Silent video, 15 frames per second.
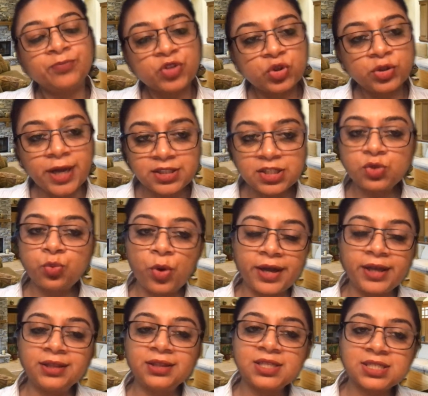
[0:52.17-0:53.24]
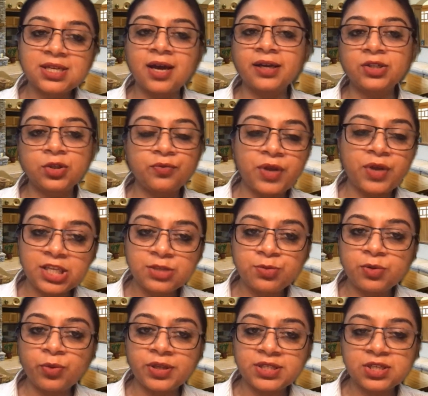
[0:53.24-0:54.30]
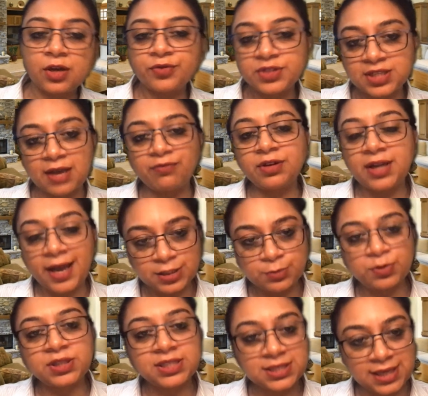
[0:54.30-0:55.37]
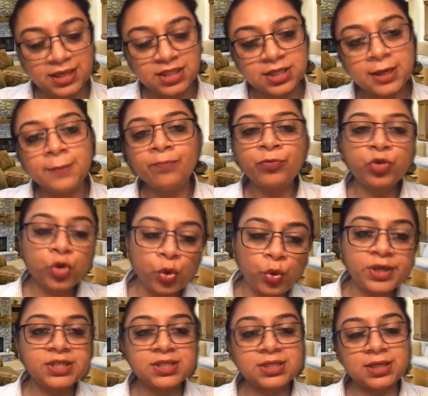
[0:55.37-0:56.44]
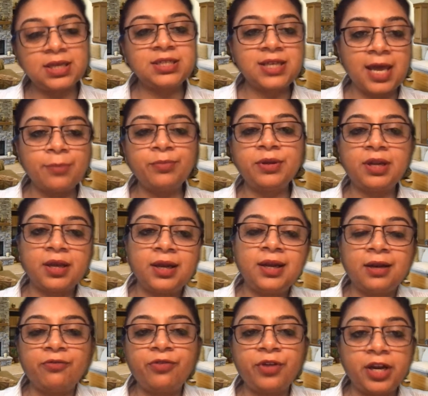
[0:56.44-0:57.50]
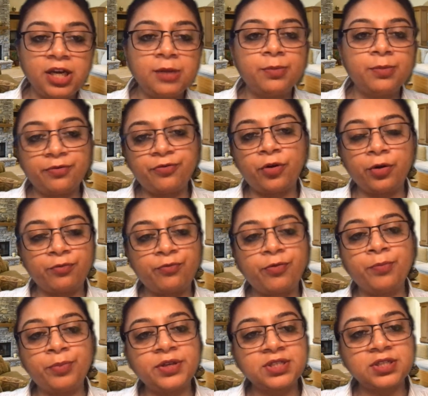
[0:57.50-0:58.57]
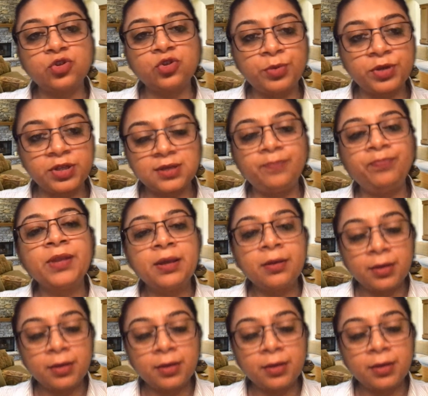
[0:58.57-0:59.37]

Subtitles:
So that is why this target of HbA1c of 7 has been set, though it can be a little variable from person to person.